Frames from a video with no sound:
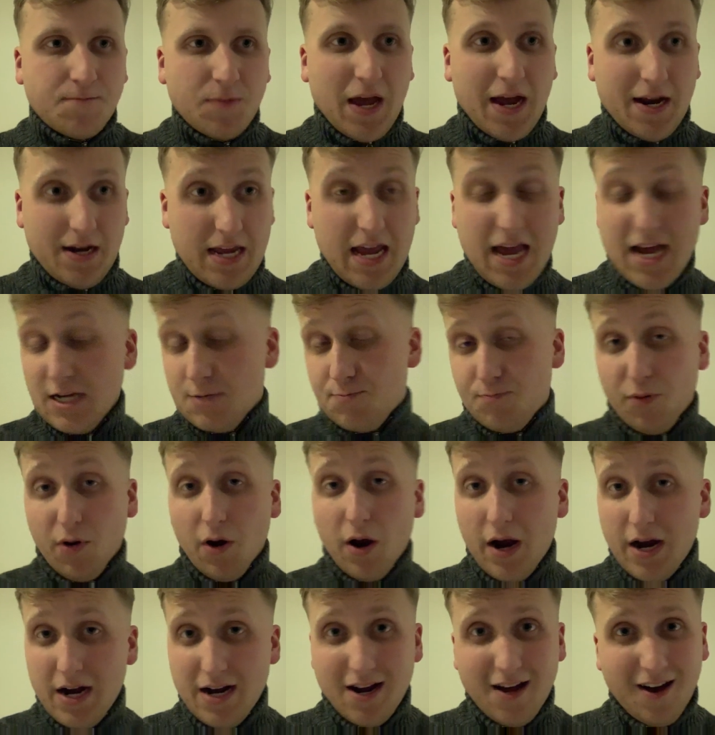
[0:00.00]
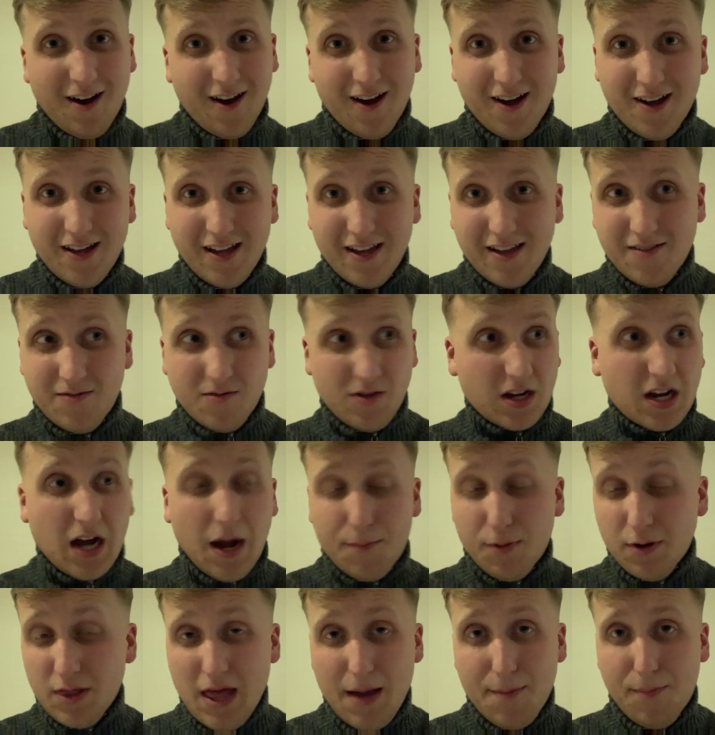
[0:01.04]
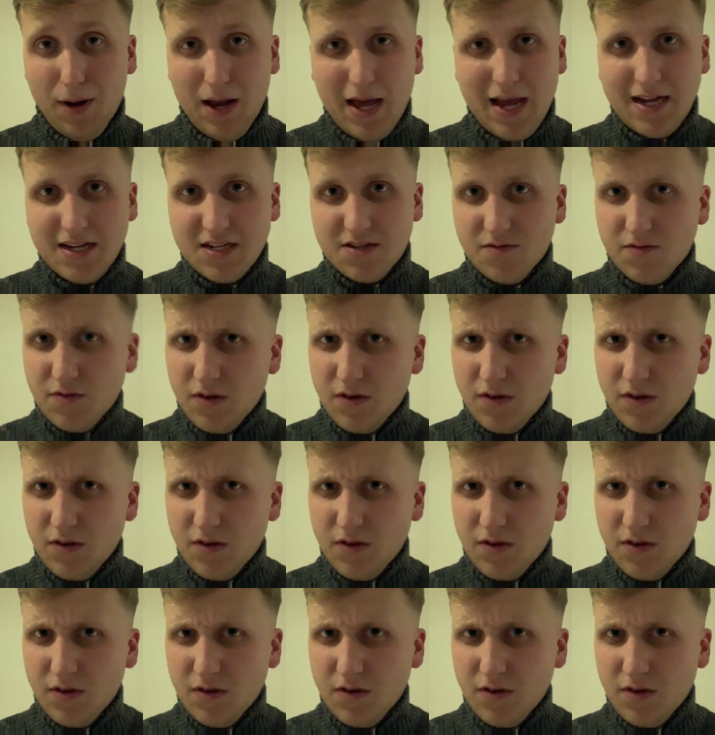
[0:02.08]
And yes, Brighton are, a couple of their players,